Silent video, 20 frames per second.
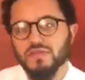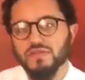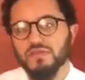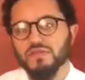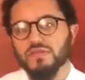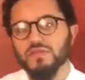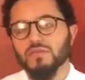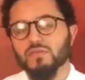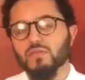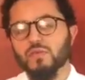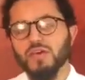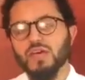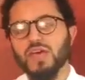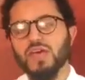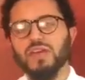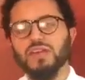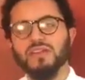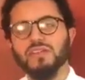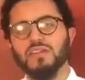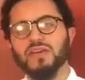The boy
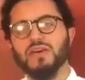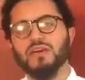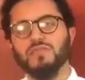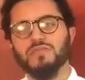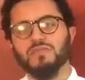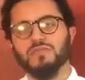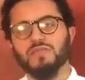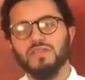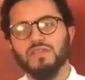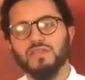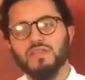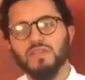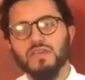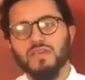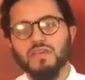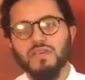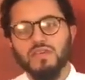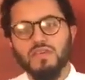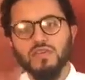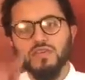ate in the house.
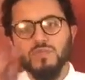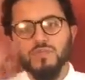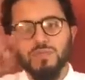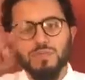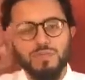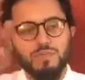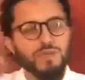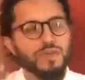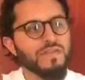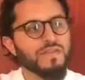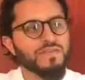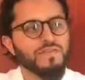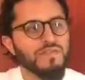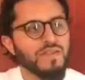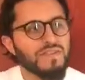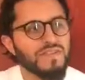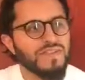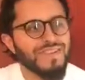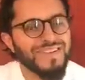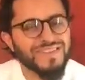Put parentheses
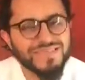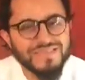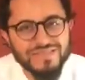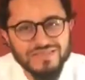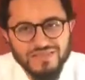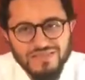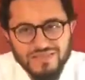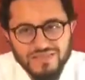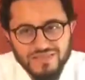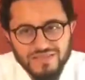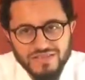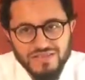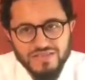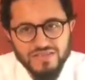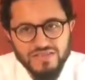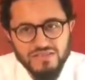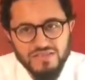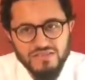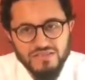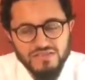around it because